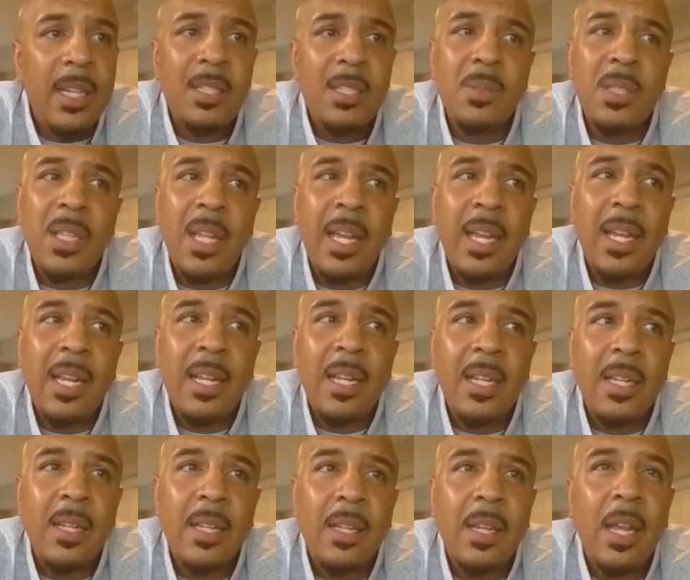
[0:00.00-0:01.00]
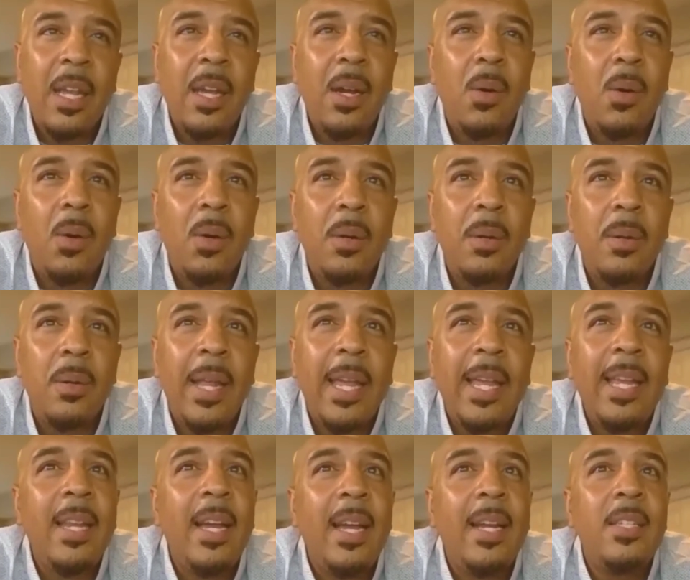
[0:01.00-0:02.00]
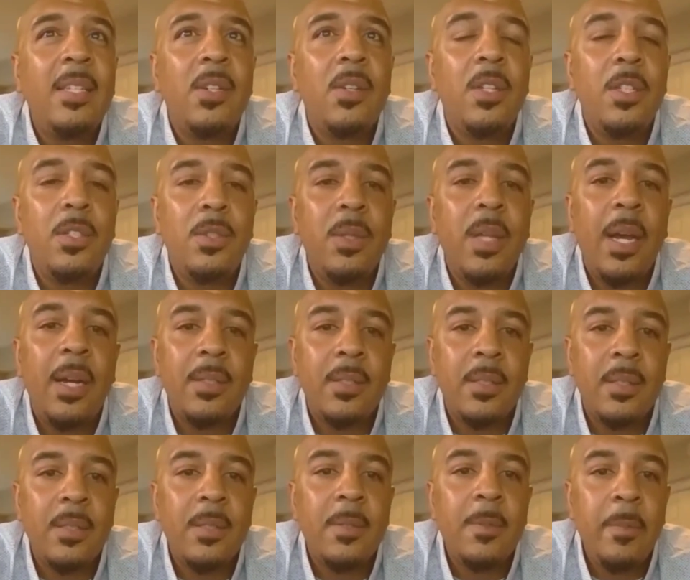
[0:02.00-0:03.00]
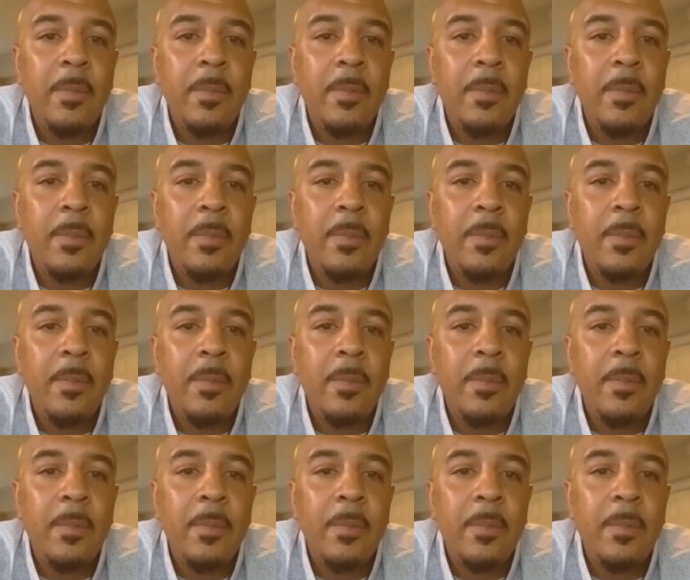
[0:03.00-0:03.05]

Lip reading: this was like late 90s, early 2000s.